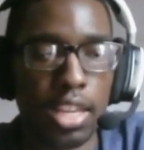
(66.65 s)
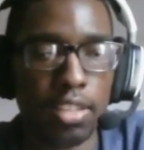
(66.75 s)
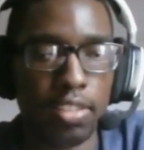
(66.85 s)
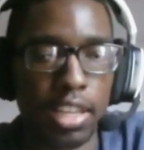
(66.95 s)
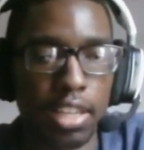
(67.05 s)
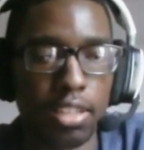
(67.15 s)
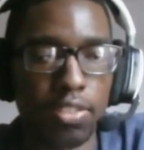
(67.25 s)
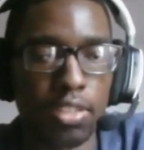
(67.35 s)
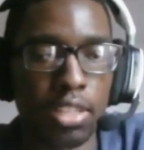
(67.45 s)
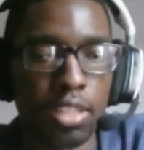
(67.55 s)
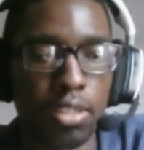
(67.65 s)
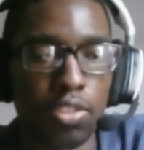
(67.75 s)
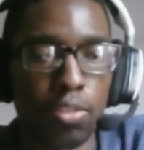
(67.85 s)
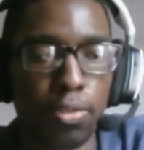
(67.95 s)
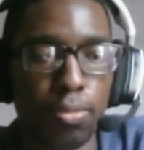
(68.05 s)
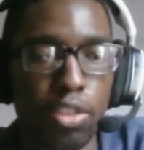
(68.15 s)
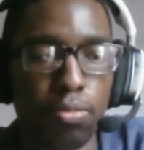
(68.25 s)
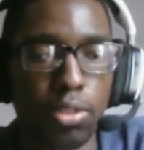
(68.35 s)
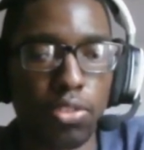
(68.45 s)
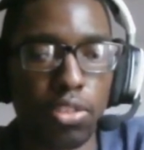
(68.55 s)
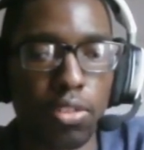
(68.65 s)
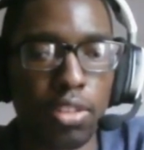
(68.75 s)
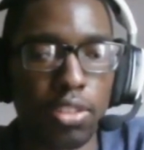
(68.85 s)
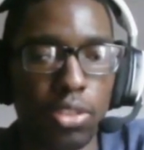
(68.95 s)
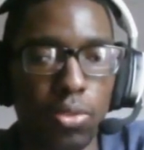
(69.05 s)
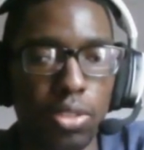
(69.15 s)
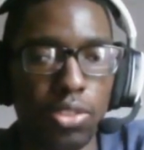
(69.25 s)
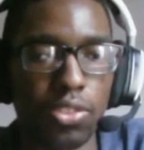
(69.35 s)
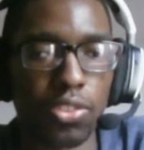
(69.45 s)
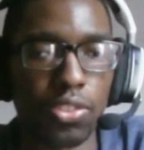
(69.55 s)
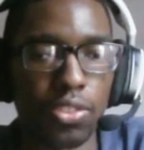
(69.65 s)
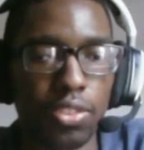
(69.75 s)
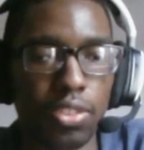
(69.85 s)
antagonists in the Super Smash Bros. Series, and of course,